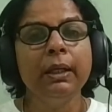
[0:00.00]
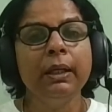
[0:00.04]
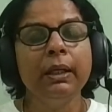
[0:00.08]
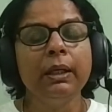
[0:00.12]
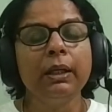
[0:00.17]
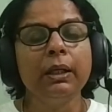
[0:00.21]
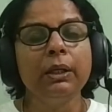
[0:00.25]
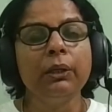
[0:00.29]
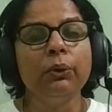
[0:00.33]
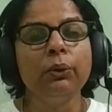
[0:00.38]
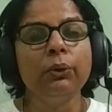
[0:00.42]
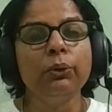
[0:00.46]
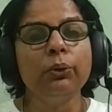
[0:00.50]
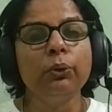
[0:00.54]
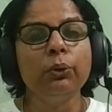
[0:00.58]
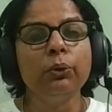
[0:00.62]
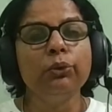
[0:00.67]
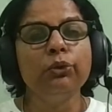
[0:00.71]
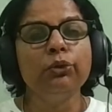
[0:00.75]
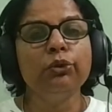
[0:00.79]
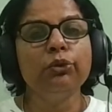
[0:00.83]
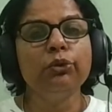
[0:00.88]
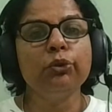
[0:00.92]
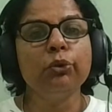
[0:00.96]
you know
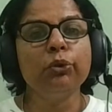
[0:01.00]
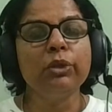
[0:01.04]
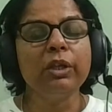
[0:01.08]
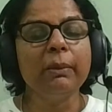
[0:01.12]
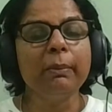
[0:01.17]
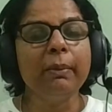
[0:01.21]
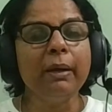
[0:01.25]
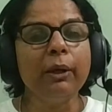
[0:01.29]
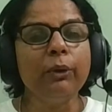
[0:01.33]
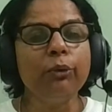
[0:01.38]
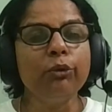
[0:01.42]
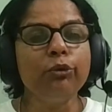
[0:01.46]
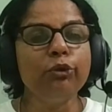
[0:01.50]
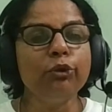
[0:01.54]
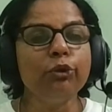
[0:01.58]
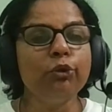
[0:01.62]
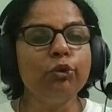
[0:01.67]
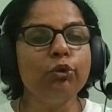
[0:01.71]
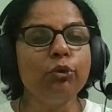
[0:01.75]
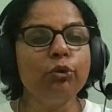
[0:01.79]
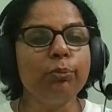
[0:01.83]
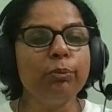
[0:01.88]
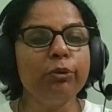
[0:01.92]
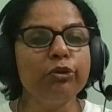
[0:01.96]
don't throw them out of the
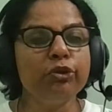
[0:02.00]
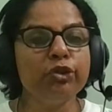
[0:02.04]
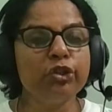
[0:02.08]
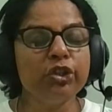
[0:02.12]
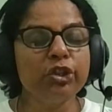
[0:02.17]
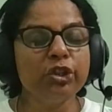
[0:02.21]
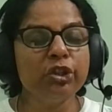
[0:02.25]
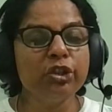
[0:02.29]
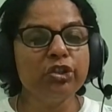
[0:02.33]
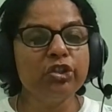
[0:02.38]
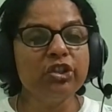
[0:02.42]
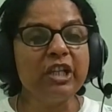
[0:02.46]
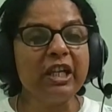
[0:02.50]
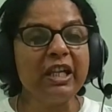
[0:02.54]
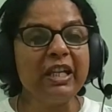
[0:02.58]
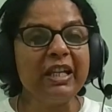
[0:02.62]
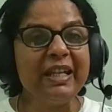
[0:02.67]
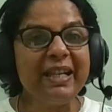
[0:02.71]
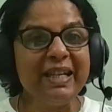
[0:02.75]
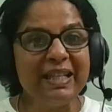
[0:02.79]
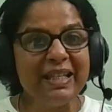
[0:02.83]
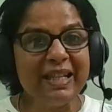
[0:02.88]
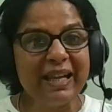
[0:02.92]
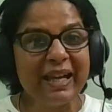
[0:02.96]
group or church they
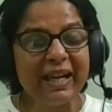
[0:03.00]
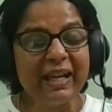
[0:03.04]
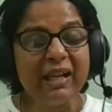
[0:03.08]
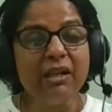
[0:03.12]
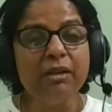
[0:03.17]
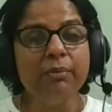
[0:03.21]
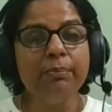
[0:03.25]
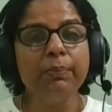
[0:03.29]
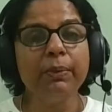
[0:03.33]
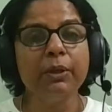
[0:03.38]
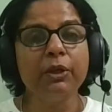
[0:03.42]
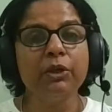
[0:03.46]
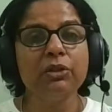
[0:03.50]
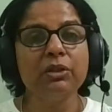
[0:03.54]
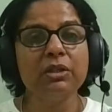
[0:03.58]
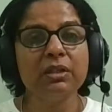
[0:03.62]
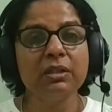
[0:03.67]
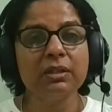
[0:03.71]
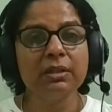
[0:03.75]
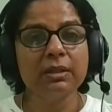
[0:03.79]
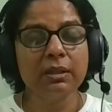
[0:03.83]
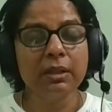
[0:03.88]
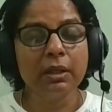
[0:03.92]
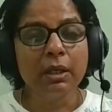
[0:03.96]
need help
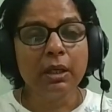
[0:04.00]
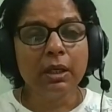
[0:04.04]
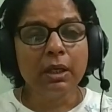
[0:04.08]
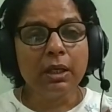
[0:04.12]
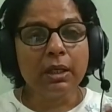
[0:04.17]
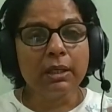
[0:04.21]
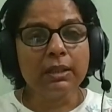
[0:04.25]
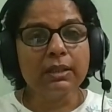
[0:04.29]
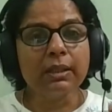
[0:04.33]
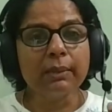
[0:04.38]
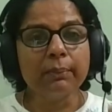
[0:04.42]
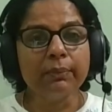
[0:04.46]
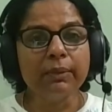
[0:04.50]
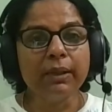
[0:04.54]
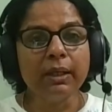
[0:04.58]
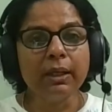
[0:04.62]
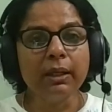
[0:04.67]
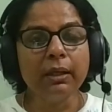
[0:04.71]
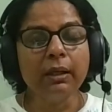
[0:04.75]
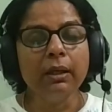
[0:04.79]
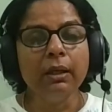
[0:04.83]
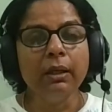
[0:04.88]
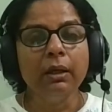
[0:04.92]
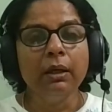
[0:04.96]
because it's
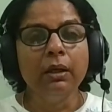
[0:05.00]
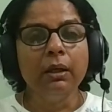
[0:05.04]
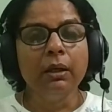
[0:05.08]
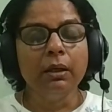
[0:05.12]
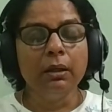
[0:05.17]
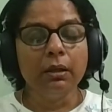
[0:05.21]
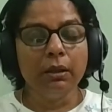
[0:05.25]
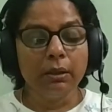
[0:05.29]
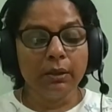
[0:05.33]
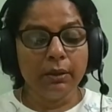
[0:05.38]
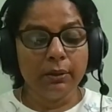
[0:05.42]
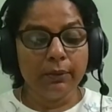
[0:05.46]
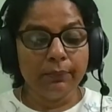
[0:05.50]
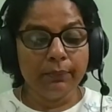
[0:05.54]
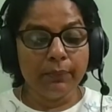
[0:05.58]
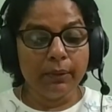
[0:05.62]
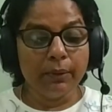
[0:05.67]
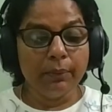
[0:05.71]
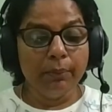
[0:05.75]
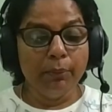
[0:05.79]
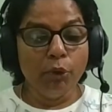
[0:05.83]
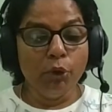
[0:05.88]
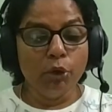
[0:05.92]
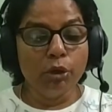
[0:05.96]
something uh,
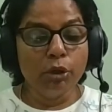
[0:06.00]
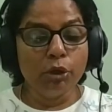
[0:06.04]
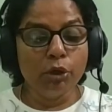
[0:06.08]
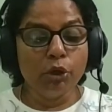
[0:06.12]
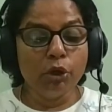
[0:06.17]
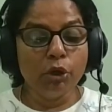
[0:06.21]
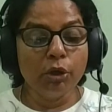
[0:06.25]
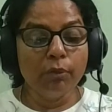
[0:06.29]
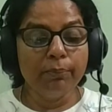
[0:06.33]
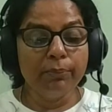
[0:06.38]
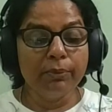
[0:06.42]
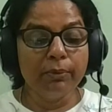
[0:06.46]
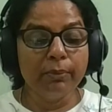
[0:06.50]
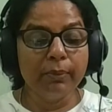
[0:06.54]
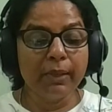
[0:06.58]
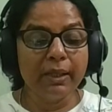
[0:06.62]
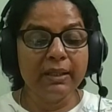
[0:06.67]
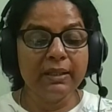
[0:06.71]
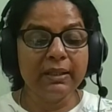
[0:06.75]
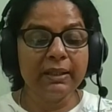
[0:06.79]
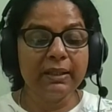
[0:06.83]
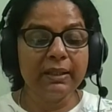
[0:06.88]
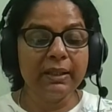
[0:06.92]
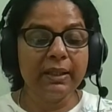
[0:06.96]
a moral
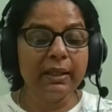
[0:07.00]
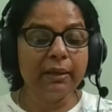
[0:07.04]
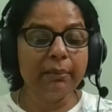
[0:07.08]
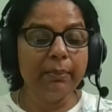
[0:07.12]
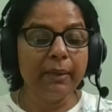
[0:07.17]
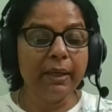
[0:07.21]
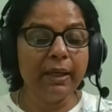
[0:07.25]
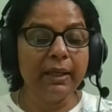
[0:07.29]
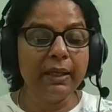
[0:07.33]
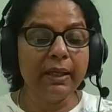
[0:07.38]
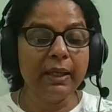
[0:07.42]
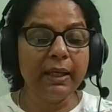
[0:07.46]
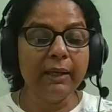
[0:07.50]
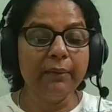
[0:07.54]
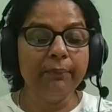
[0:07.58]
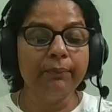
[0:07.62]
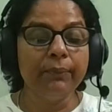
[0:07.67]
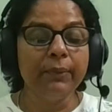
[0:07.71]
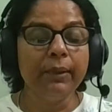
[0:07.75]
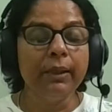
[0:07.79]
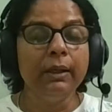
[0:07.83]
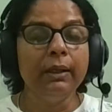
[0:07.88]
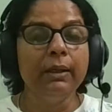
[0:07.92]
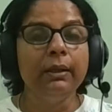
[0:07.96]
compromise that they are making
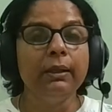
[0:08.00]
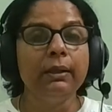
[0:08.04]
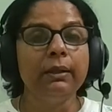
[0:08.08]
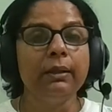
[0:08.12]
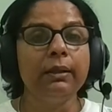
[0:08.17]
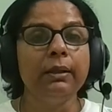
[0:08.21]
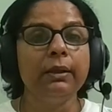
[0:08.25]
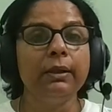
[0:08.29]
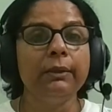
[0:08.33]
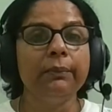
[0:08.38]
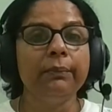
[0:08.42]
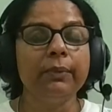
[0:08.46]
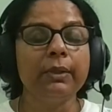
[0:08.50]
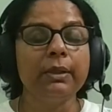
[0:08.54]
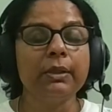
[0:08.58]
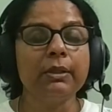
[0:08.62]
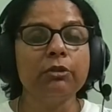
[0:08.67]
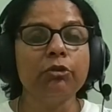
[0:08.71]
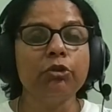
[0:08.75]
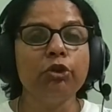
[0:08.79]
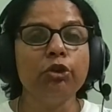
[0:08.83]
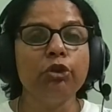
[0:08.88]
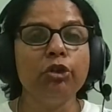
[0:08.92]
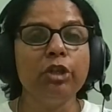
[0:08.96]
um,
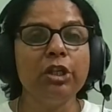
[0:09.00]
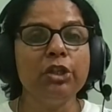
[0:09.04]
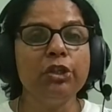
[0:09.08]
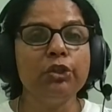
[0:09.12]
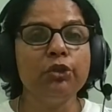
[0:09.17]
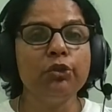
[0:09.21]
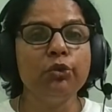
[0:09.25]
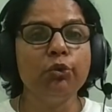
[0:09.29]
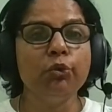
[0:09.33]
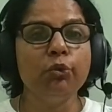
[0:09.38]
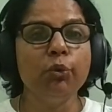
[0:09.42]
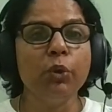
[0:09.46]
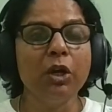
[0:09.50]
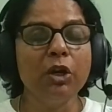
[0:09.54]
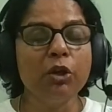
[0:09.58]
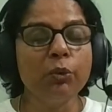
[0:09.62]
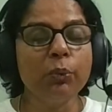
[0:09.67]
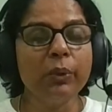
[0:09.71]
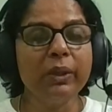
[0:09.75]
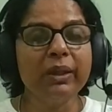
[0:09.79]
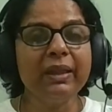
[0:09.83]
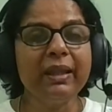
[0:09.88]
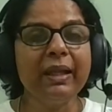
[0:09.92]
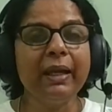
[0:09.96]
so you need to work
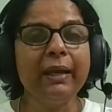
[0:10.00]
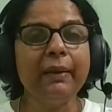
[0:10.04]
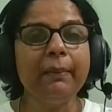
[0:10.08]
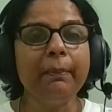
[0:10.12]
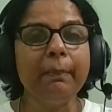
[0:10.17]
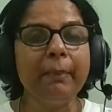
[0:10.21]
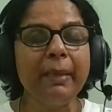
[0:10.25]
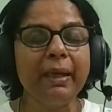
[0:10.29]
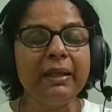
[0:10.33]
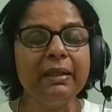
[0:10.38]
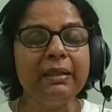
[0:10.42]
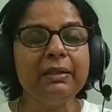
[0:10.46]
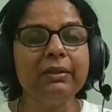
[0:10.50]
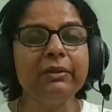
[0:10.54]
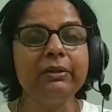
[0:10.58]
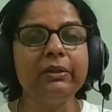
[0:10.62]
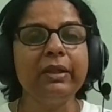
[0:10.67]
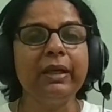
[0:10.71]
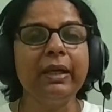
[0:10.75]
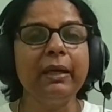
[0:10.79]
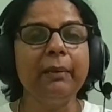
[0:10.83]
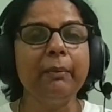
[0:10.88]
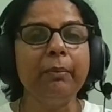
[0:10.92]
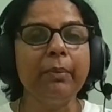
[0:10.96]
with them mentor
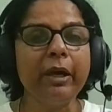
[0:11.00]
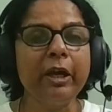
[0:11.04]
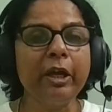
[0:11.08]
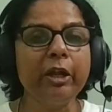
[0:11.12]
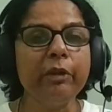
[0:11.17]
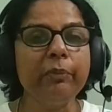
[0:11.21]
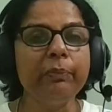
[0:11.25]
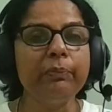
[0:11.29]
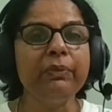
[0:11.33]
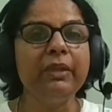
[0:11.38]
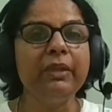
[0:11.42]
them help